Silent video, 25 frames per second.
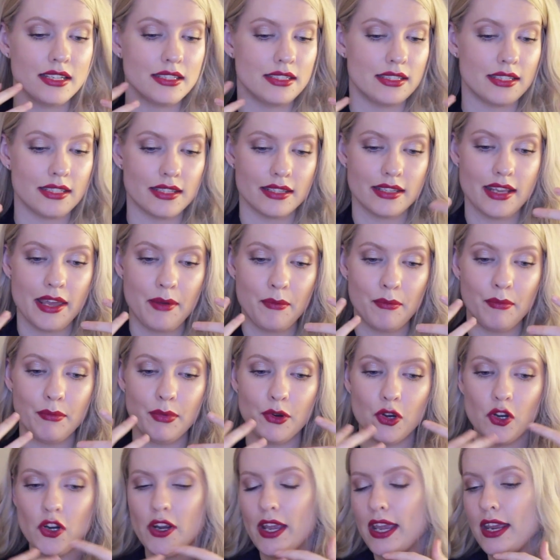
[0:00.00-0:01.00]

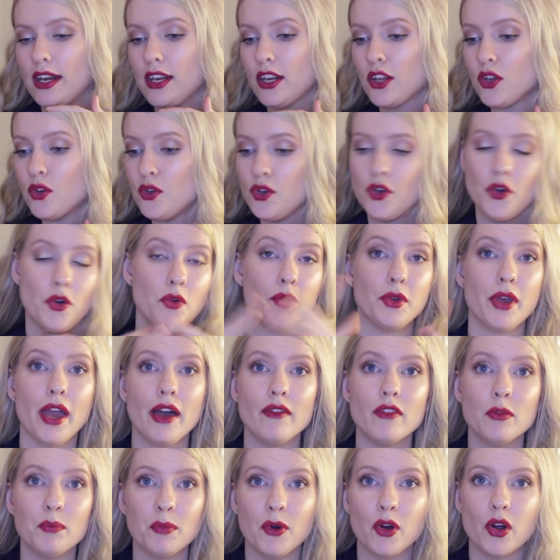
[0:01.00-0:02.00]
December and you know you
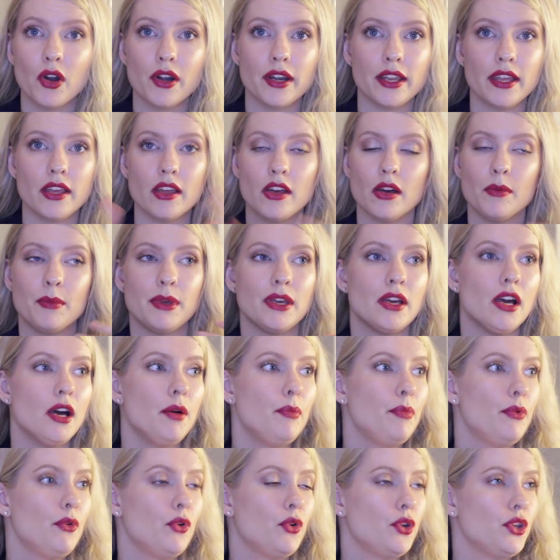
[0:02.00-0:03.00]
have a party coming
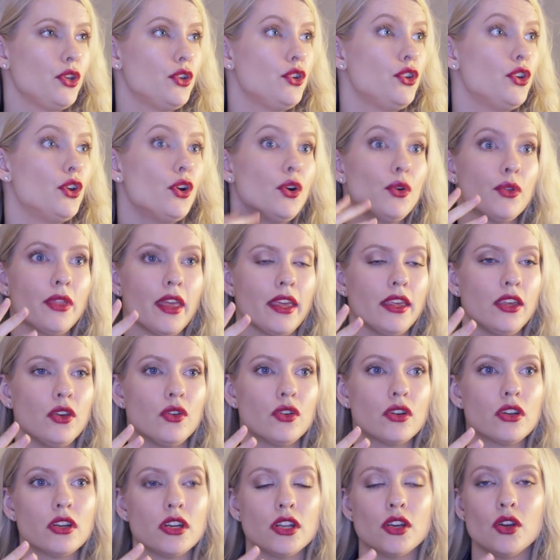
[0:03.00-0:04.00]
up, or you know that
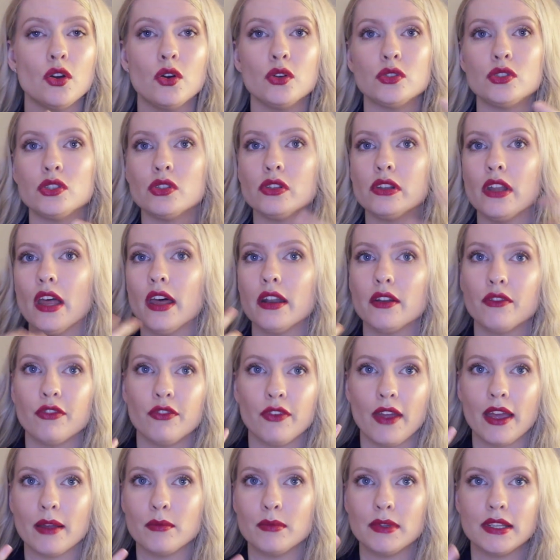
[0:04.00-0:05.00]
you're gonna go to a lot of
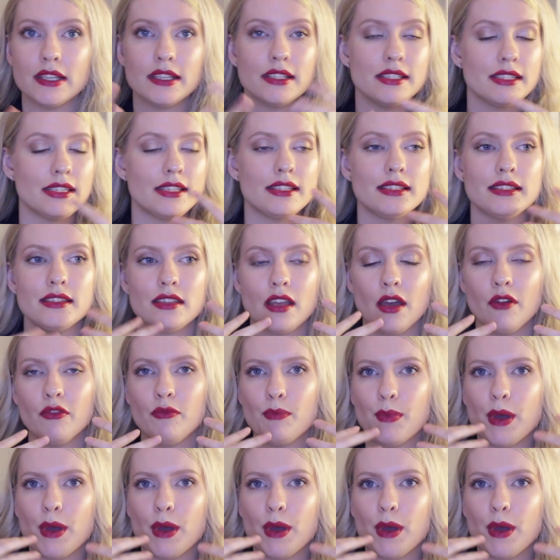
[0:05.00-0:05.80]
families and stuff,